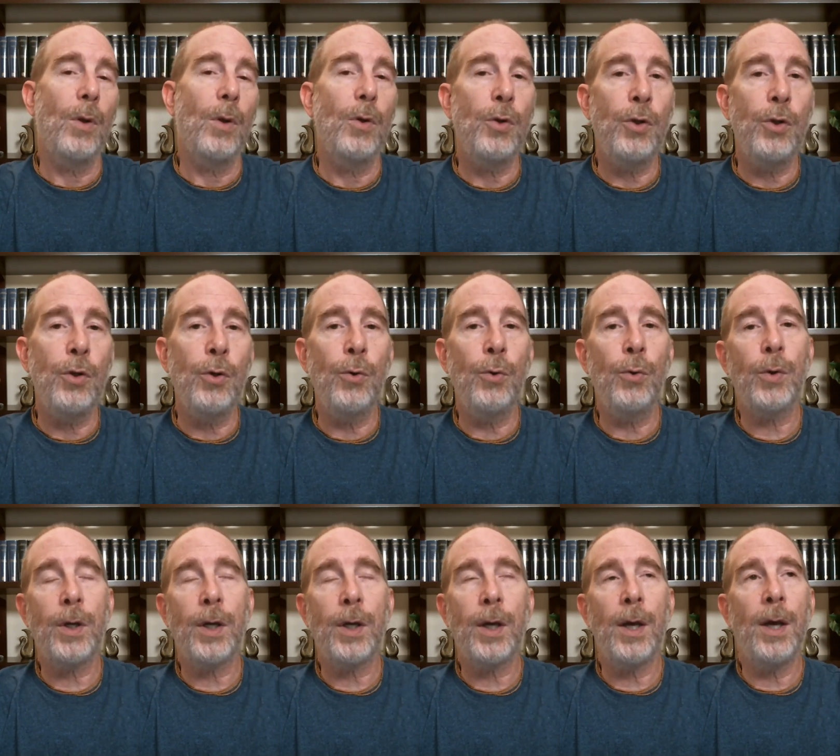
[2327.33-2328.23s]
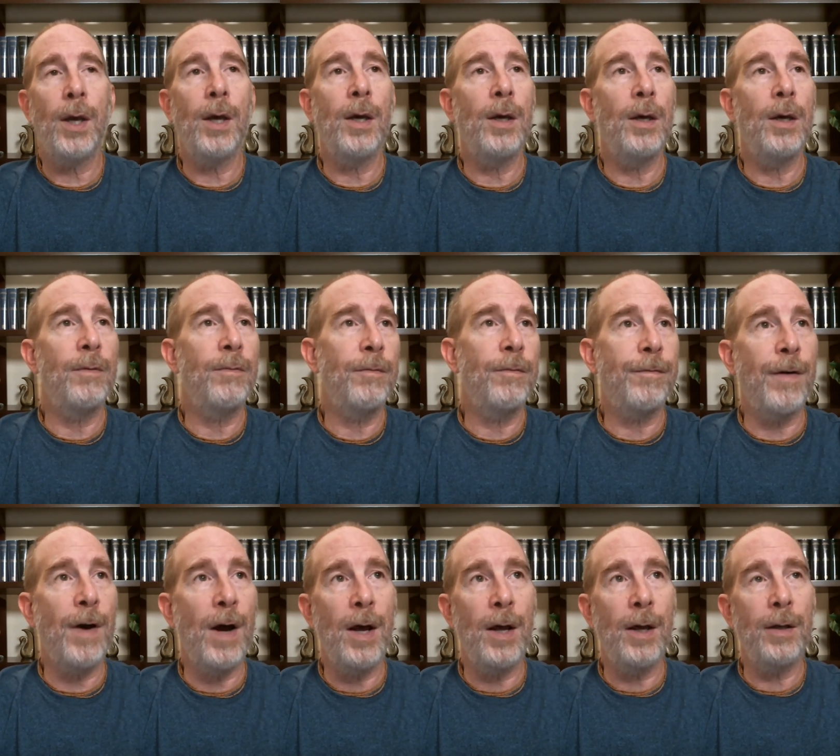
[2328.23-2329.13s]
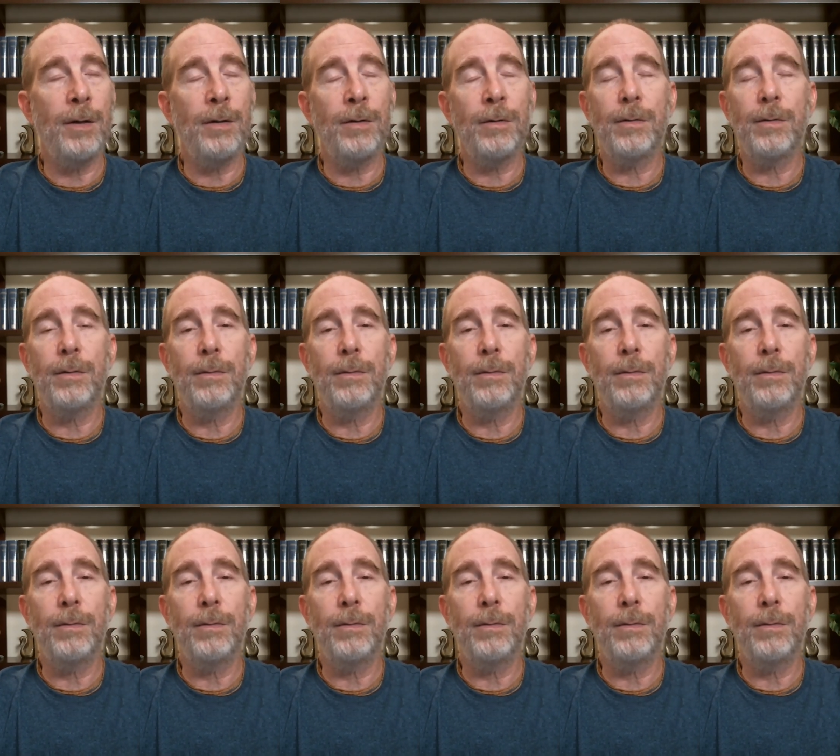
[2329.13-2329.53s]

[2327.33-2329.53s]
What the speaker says: You can find